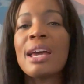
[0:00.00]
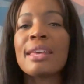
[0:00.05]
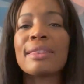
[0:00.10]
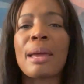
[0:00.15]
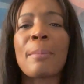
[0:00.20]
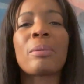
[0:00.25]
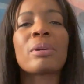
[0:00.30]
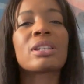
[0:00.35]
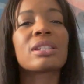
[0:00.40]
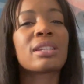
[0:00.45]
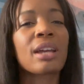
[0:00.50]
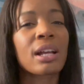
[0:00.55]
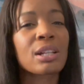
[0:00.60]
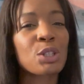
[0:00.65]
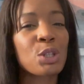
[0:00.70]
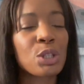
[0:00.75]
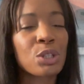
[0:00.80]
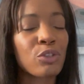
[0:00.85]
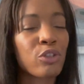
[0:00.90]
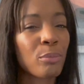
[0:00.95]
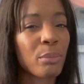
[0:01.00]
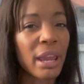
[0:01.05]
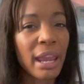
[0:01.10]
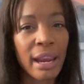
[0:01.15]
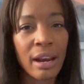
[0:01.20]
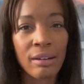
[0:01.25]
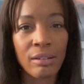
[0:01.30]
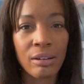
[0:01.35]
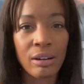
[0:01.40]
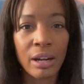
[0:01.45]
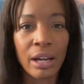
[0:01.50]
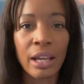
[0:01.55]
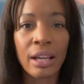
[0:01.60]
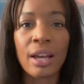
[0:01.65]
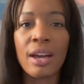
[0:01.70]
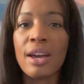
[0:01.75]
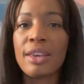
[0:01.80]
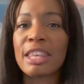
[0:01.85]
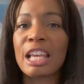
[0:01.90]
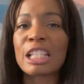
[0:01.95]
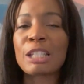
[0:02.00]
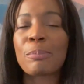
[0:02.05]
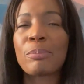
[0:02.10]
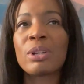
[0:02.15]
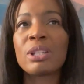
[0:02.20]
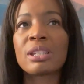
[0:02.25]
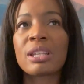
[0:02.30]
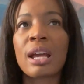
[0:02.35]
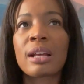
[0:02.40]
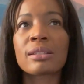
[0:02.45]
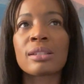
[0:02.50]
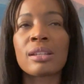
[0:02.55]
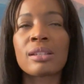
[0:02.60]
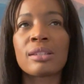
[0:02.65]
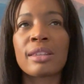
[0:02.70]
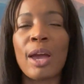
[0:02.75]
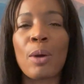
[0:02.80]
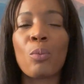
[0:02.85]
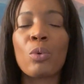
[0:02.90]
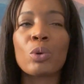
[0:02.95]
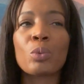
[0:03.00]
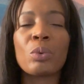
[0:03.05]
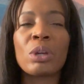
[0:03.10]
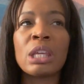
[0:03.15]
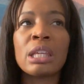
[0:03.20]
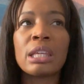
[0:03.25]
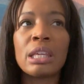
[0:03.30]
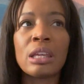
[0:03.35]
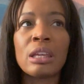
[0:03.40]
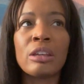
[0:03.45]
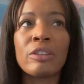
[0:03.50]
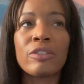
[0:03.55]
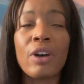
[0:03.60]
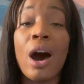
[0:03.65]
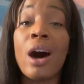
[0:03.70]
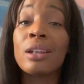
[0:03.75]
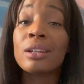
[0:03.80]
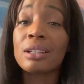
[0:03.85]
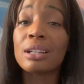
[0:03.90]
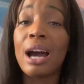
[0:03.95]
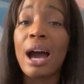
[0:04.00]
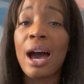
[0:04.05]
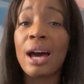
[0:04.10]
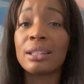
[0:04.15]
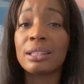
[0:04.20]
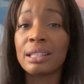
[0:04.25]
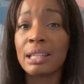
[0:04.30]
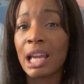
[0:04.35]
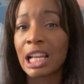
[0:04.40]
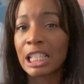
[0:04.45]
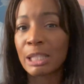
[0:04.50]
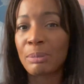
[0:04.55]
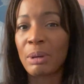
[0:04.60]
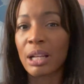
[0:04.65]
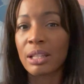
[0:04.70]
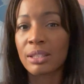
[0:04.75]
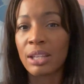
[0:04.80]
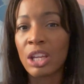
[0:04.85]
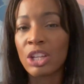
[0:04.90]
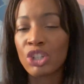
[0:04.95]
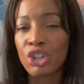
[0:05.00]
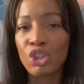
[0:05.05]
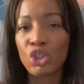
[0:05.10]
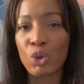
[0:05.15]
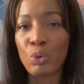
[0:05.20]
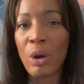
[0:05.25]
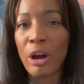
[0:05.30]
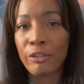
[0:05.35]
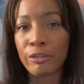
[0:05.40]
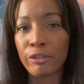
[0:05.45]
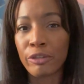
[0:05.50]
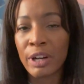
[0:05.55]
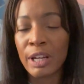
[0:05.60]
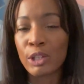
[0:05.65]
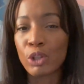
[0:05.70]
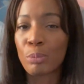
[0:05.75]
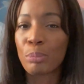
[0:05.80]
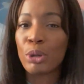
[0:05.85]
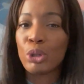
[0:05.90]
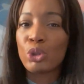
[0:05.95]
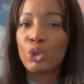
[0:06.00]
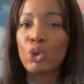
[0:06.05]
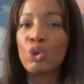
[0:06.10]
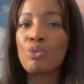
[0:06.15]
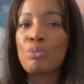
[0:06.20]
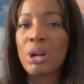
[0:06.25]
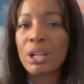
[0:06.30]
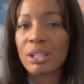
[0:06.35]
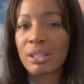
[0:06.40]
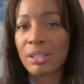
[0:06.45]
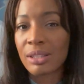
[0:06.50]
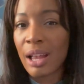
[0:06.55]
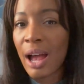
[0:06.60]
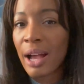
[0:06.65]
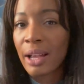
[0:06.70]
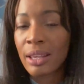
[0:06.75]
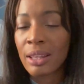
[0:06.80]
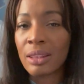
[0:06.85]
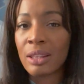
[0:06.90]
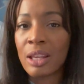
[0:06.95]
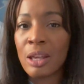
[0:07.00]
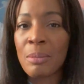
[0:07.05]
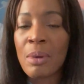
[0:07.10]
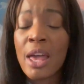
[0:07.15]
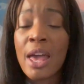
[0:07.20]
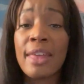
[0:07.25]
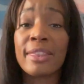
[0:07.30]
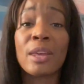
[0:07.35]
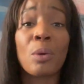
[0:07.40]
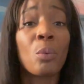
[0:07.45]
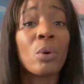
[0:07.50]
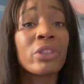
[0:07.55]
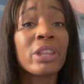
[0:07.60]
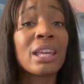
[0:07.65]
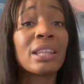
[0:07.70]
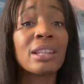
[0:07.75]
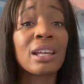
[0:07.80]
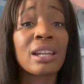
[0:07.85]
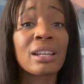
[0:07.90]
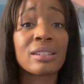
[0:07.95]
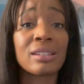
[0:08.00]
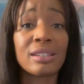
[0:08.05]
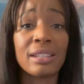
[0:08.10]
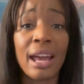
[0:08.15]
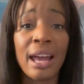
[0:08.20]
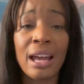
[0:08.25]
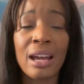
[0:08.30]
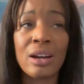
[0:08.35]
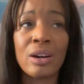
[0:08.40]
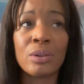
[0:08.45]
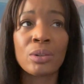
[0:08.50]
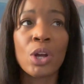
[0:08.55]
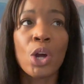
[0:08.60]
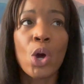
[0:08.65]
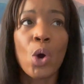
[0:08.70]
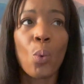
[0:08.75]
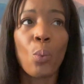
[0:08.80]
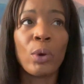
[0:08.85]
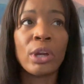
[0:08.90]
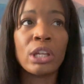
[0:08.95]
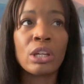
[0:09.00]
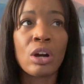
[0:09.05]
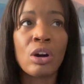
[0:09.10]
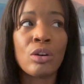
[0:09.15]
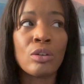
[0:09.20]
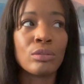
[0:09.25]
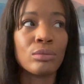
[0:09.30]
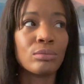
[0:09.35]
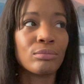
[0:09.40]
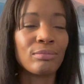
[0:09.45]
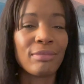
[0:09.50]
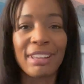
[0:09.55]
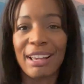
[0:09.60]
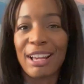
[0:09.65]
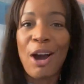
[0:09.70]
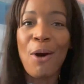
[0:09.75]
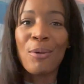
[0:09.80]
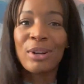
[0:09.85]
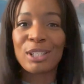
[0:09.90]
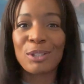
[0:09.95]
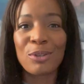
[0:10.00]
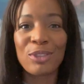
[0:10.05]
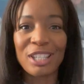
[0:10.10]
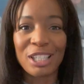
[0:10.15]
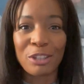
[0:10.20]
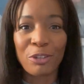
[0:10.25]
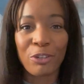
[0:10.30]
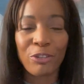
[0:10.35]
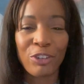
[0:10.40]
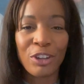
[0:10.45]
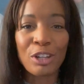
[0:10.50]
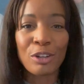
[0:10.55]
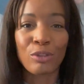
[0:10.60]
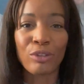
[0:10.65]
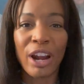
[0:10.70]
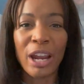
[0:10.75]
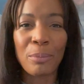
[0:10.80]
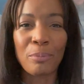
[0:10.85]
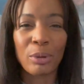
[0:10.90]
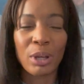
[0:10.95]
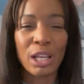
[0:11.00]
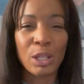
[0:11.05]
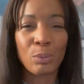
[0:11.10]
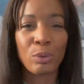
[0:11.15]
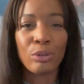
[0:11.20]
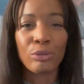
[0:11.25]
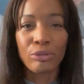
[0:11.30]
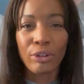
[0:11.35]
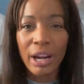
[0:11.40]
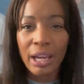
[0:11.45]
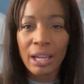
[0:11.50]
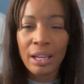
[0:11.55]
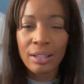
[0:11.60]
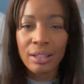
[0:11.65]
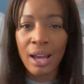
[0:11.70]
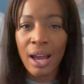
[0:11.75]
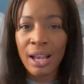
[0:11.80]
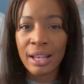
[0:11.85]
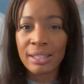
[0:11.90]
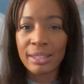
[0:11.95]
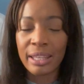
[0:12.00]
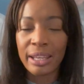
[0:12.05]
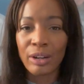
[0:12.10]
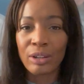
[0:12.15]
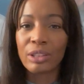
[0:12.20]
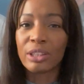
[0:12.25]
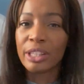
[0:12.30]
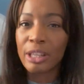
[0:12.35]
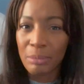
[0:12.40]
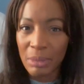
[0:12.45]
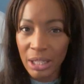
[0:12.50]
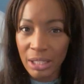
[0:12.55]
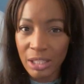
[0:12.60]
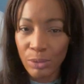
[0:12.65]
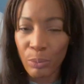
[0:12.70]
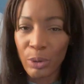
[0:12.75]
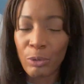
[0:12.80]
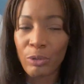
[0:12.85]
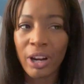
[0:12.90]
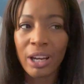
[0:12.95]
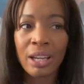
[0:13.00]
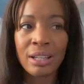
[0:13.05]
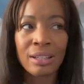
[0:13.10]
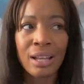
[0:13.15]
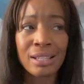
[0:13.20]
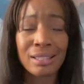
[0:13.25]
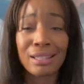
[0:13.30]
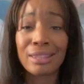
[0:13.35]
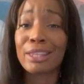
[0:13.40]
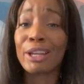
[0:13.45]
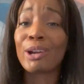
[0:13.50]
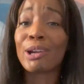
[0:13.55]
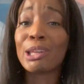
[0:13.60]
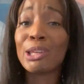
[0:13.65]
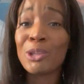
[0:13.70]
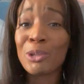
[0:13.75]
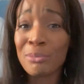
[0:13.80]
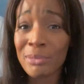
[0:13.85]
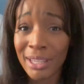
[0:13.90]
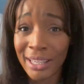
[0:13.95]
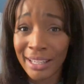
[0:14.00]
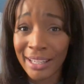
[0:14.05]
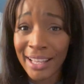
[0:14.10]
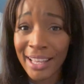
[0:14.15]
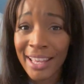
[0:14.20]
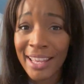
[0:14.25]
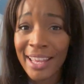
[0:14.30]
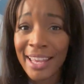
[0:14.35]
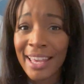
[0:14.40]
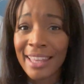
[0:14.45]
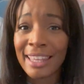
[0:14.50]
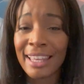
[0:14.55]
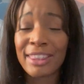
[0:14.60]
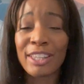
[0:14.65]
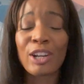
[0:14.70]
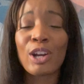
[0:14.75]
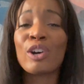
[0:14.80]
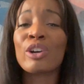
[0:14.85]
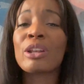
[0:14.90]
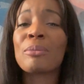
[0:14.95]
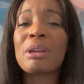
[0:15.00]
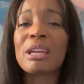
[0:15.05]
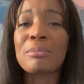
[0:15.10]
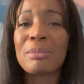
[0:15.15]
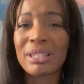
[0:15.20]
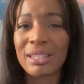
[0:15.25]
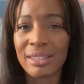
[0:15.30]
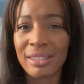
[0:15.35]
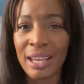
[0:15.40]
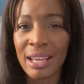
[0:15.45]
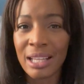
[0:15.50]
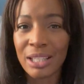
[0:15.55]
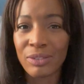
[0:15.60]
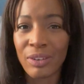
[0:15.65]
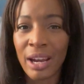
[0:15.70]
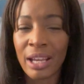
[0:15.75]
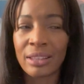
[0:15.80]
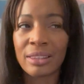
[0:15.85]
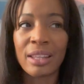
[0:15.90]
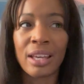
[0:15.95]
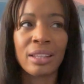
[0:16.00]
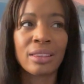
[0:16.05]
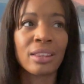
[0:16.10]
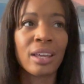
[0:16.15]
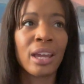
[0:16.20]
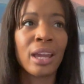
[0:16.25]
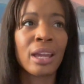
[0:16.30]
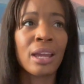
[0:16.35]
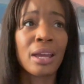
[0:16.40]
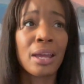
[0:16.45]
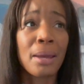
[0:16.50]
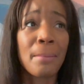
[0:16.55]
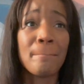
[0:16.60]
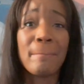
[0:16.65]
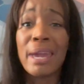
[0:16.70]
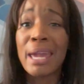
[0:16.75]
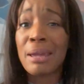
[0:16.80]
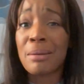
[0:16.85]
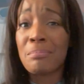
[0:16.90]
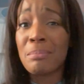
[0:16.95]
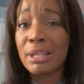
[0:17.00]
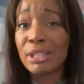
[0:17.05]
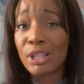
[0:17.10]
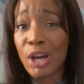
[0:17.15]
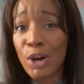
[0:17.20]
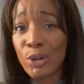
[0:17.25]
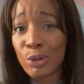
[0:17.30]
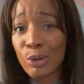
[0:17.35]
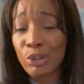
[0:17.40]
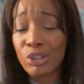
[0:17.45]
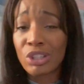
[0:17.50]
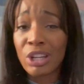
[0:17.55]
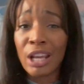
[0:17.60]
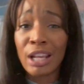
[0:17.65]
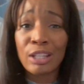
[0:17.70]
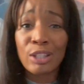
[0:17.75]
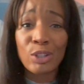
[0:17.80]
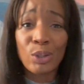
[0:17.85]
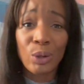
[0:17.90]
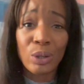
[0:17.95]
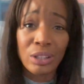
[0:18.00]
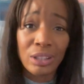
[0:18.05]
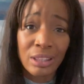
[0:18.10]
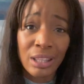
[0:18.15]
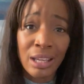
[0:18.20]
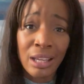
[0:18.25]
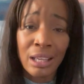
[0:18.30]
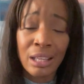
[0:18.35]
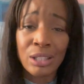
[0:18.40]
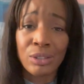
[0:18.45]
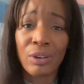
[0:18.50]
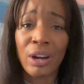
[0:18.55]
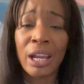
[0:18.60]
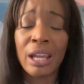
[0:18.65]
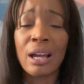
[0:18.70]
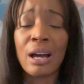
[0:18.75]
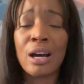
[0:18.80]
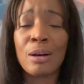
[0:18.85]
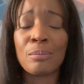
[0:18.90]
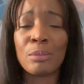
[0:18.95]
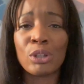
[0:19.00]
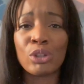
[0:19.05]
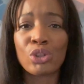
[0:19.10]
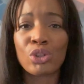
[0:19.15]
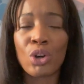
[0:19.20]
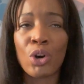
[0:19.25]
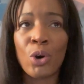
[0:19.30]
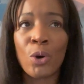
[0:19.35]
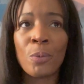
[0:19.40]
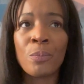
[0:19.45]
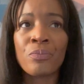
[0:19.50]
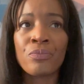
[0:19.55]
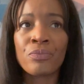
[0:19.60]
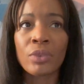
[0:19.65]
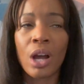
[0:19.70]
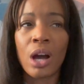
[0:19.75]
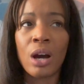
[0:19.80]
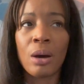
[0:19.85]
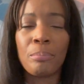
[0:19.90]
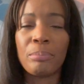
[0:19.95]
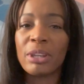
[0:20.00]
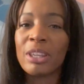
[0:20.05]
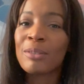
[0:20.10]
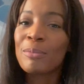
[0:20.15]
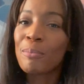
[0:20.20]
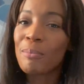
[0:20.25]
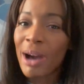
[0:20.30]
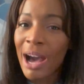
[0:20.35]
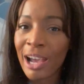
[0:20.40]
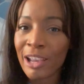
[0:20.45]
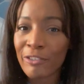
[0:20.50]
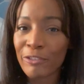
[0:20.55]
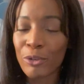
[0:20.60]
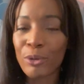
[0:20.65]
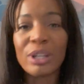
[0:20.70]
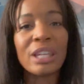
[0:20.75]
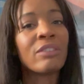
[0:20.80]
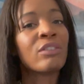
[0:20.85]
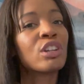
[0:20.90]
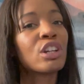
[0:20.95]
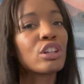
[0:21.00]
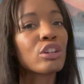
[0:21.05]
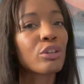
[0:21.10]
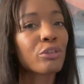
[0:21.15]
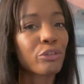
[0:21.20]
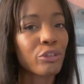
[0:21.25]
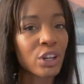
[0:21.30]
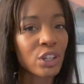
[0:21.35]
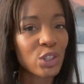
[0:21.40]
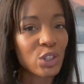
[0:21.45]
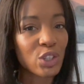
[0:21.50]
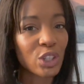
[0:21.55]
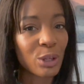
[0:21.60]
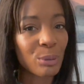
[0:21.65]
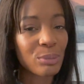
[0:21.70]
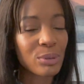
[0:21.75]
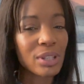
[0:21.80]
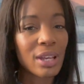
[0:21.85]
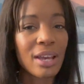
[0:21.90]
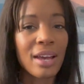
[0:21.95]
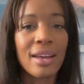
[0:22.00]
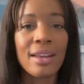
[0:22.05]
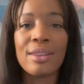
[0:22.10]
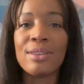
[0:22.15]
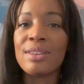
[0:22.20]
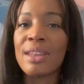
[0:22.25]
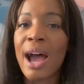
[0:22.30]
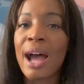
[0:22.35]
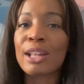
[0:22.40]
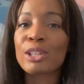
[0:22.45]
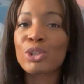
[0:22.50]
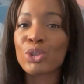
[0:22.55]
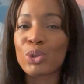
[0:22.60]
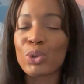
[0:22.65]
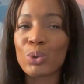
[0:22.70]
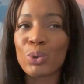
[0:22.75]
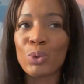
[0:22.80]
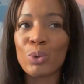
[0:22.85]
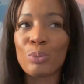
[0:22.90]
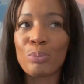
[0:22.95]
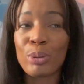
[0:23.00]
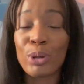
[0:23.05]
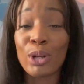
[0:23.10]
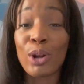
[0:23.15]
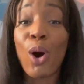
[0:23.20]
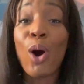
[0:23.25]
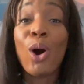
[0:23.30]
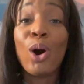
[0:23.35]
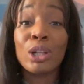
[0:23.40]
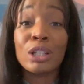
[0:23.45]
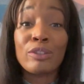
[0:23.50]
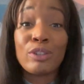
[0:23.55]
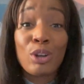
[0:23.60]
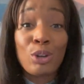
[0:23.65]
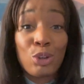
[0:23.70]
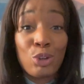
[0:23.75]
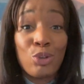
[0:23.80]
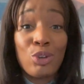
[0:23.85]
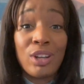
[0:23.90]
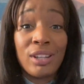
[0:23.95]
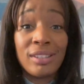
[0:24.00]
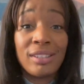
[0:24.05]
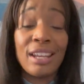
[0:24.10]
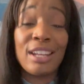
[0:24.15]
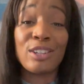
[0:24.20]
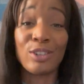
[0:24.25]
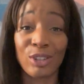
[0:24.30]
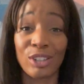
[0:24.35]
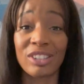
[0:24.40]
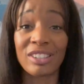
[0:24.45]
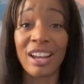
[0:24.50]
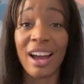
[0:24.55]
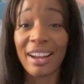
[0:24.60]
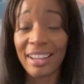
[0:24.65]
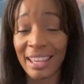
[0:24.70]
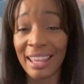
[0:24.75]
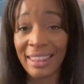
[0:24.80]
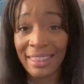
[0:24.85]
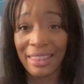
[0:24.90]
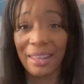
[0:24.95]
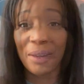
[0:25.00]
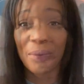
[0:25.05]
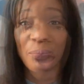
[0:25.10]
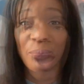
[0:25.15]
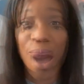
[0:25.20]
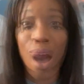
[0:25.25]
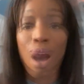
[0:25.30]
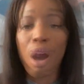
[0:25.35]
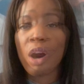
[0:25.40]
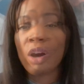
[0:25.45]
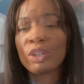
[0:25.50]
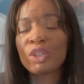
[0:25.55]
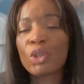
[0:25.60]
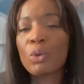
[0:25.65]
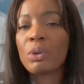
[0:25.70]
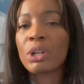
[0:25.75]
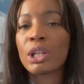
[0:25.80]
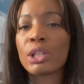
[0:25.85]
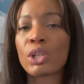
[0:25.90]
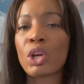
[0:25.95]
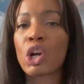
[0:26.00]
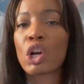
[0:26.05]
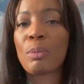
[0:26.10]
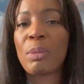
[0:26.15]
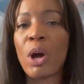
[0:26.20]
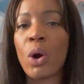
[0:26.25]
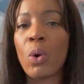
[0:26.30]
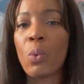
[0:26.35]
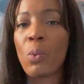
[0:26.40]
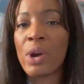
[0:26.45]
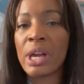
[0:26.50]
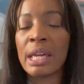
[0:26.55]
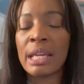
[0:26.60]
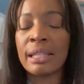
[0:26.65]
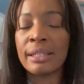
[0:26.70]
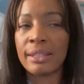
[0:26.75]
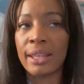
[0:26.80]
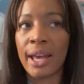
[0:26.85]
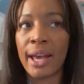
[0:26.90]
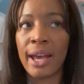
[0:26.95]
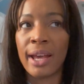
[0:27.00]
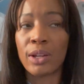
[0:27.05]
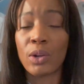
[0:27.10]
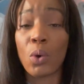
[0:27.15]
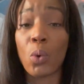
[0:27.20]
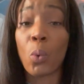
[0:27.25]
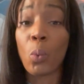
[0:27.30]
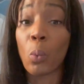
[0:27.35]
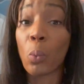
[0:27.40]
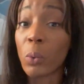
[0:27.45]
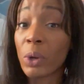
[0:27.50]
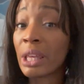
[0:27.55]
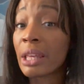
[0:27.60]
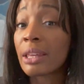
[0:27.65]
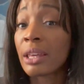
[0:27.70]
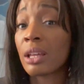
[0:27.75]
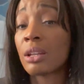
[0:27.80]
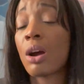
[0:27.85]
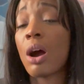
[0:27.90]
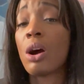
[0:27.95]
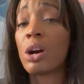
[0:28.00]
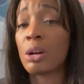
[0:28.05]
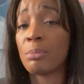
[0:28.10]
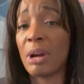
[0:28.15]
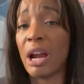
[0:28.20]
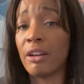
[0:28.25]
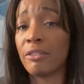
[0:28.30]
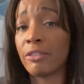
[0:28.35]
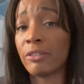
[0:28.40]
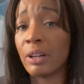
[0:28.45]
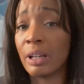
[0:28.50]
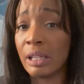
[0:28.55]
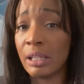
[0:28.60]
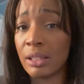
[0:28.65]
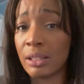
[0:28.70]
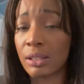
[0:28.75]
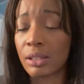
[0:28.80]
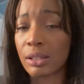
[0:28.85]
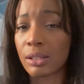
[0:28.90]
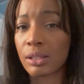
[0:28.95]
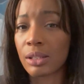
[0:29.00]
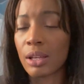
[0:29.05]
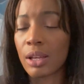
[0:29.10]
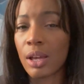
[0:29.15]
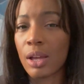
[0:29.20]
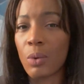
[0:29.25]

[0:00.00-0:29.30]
That protects us from erring. That protects us that when we give ungodly expectations to our friends or put too much stock in them, that when they let us down, we don't go into this fit, right? Because we recognize their limits. We recognize that they're human, that they're going to make mistakes, right? That they may misunderstand certain things, right? And so be mindful, even in your friendships, not to put all of your trust and your stock in them. I also want to talk about ways that we can harm our friends.